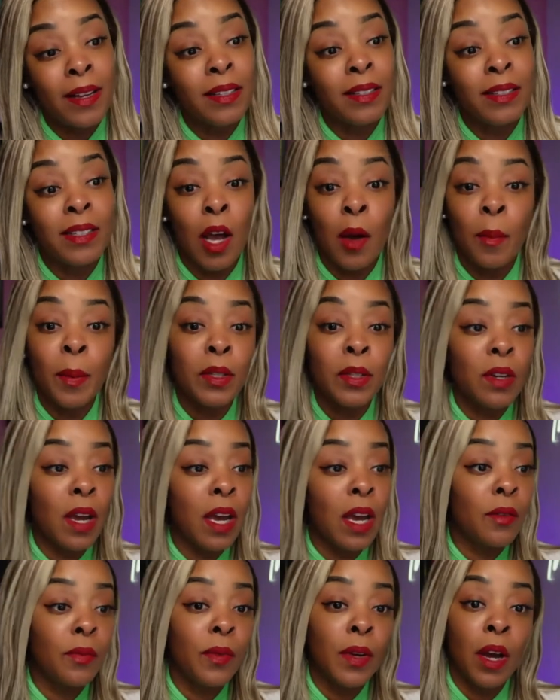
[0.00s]
Don't be trying
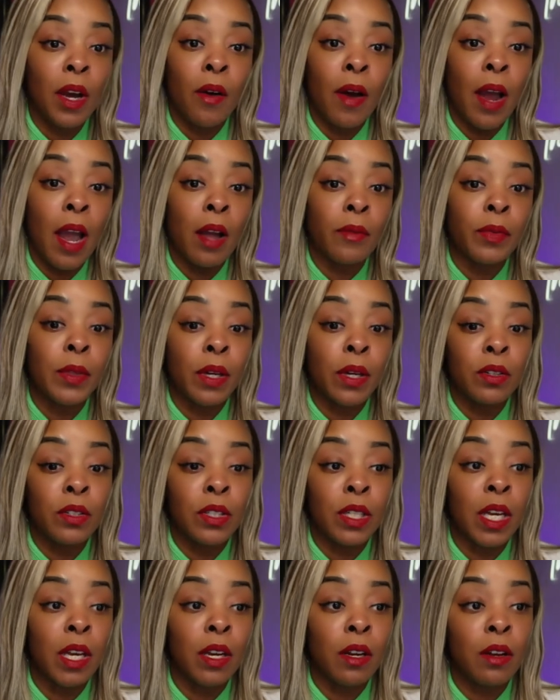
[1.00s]
to figure out their
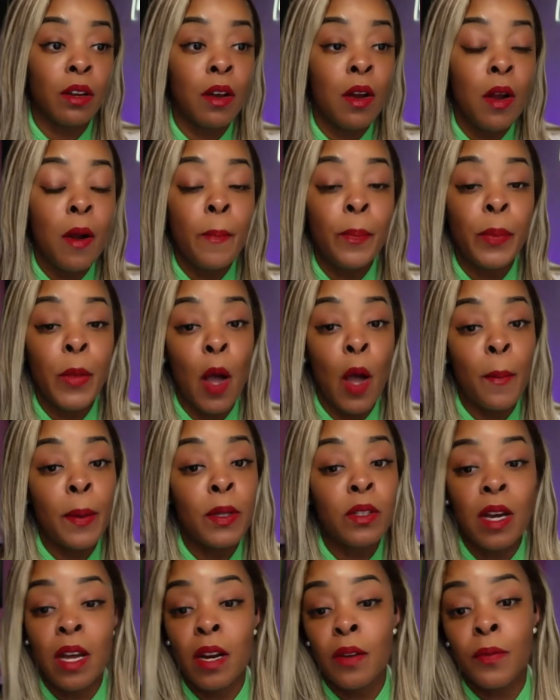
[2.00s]
gender. Don't be
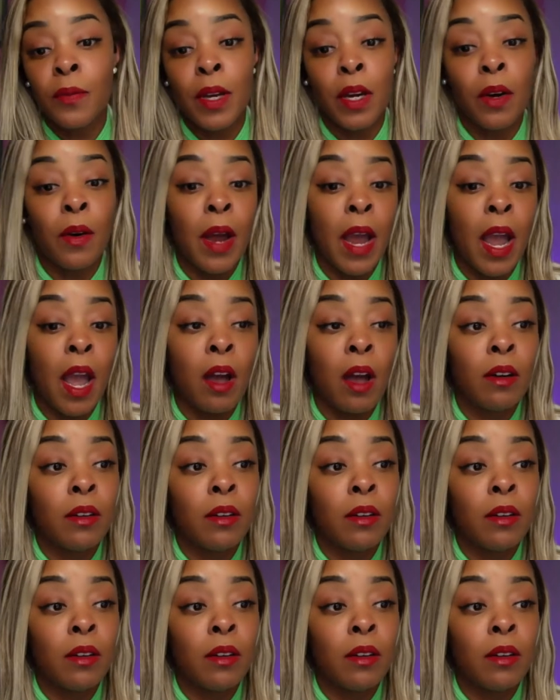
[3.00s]
trying to figure out